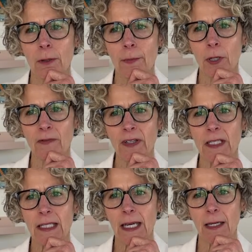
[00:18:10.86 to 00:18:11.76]

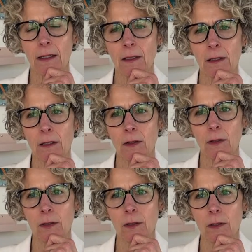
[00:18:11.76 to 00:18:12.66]
Perfect date.
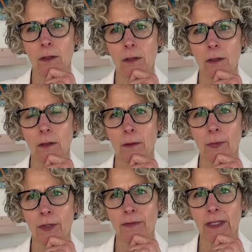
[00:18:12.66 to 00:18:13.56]

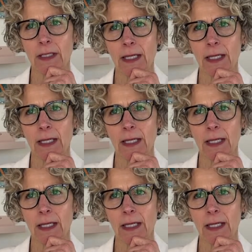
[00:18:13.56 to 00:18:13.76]
Perfect